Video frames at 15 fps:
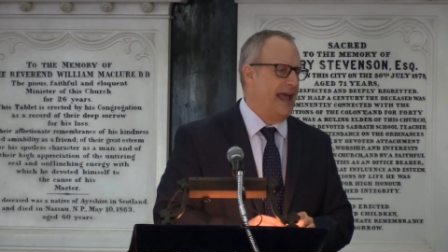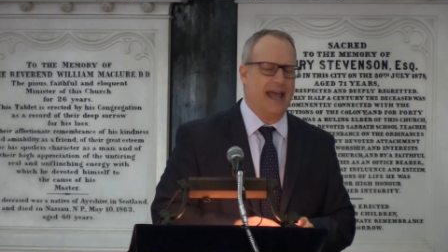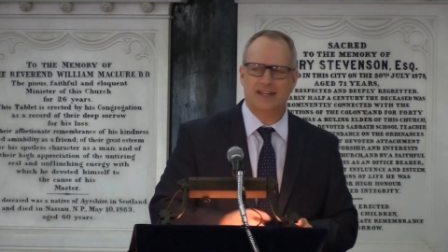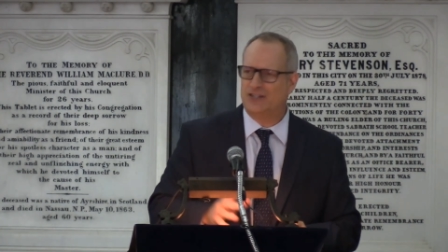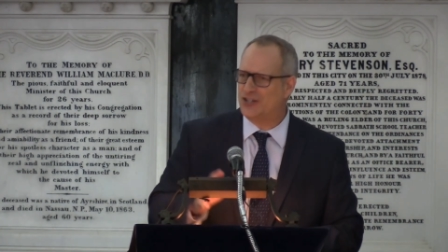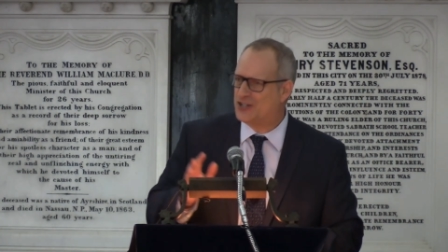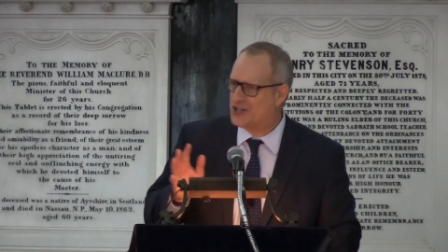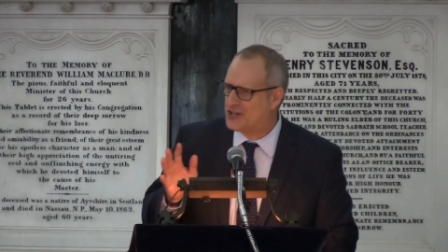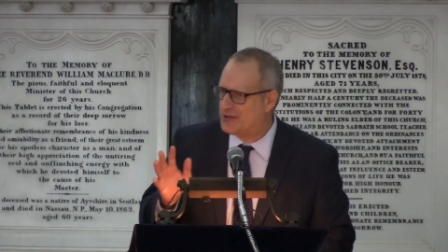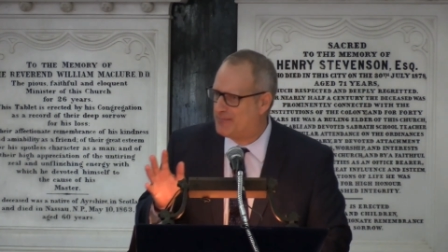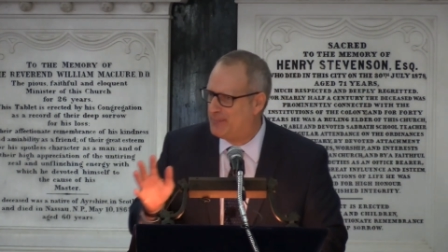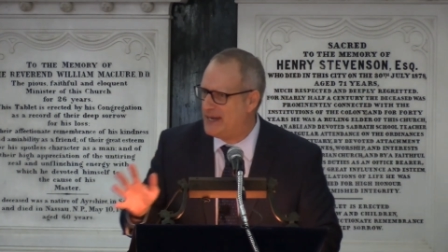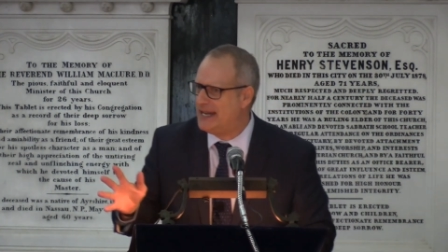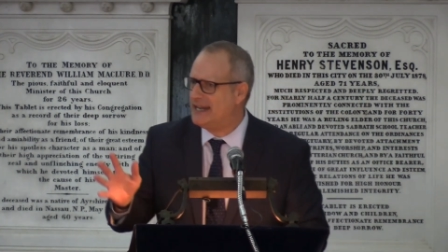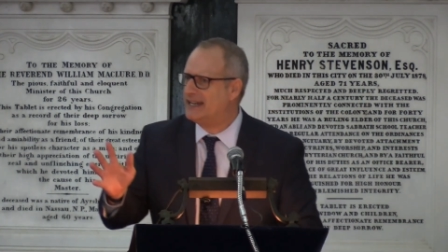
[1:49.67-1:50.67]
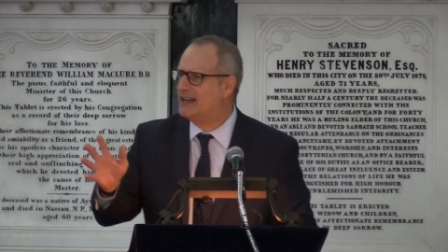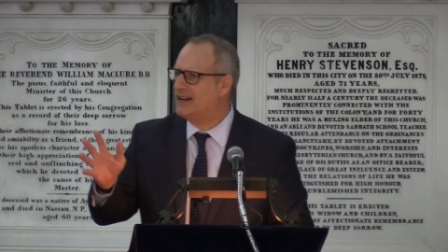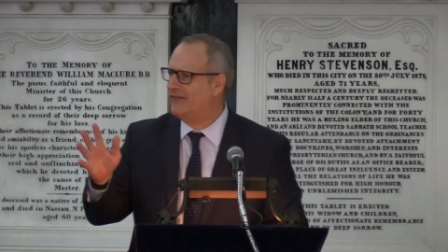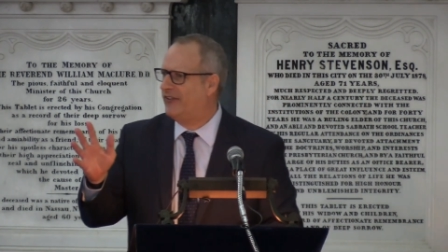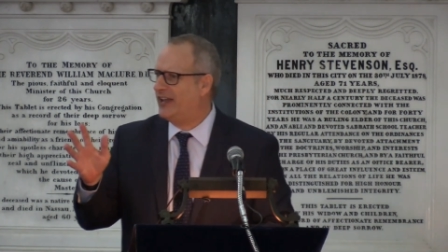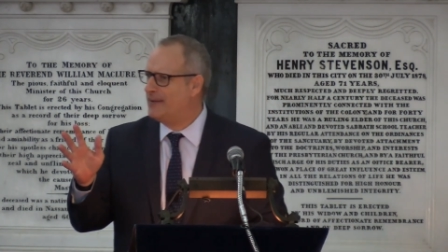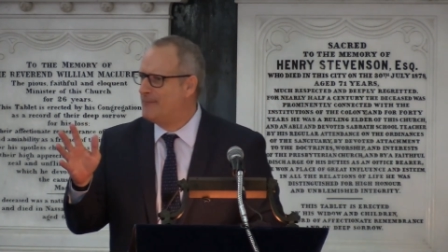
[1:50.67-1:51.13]
and to speak
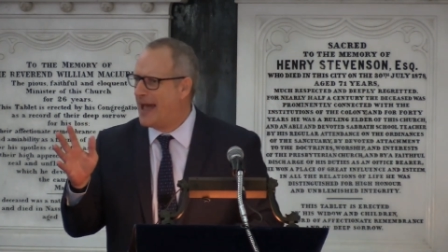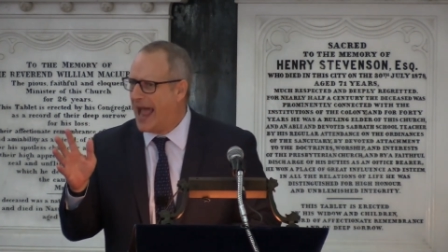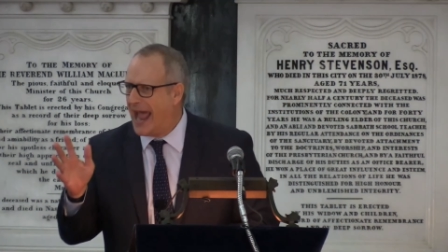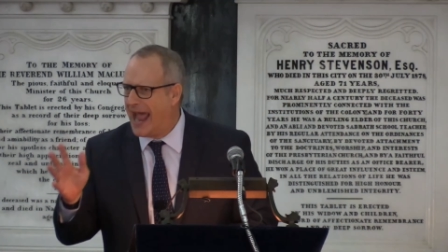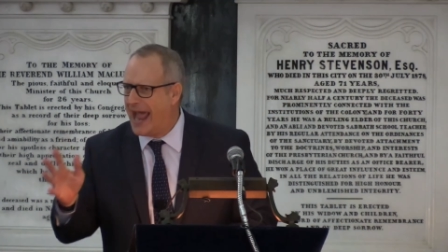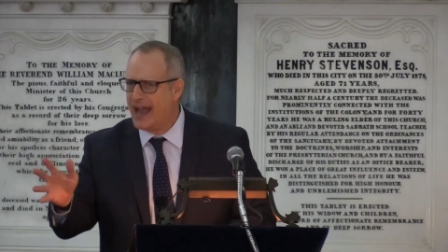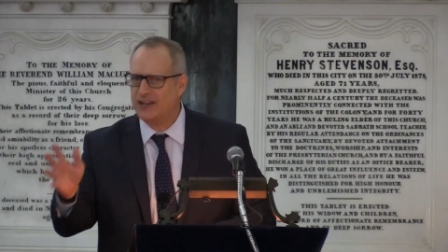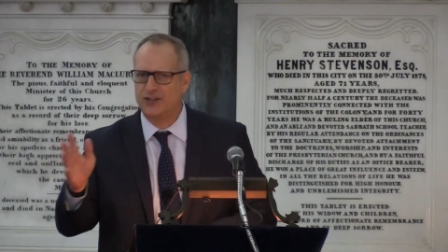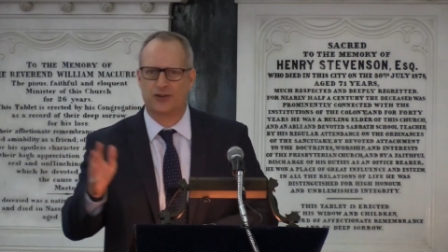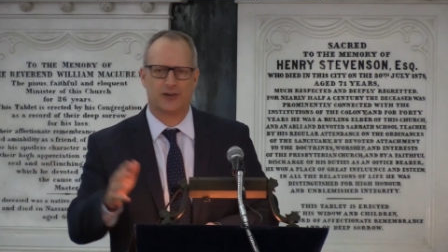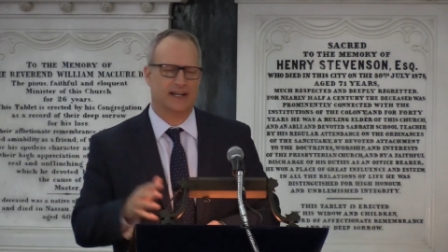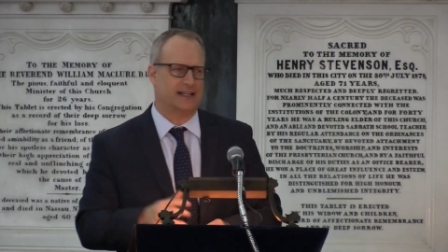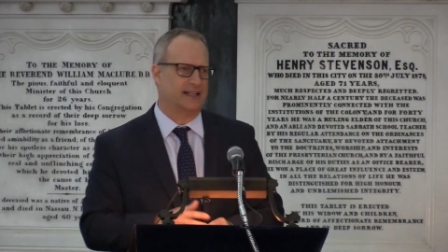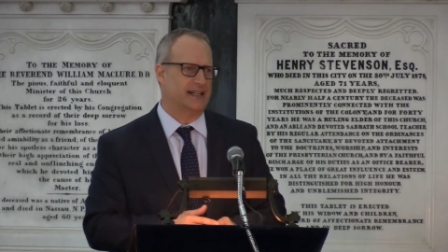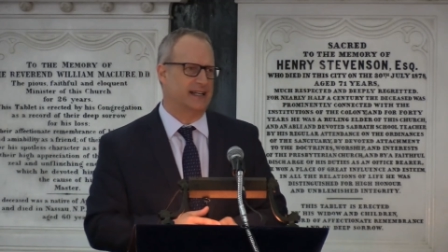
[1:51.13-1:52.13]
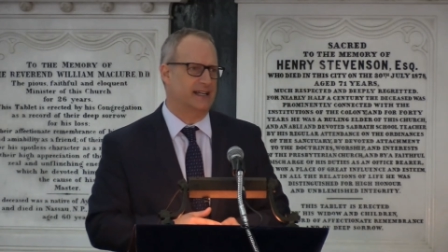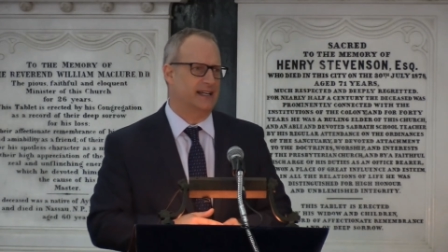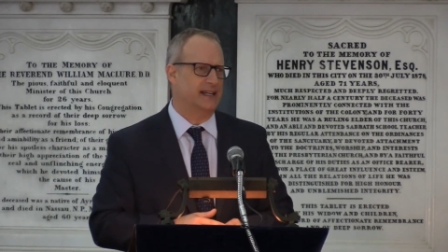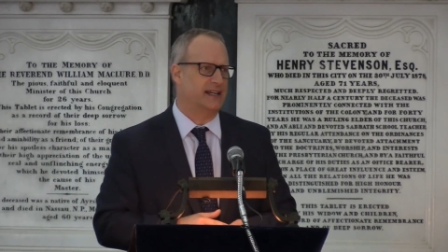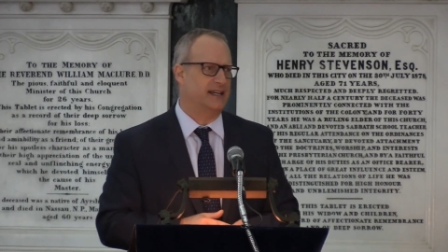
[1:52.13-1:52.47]
of Him accurately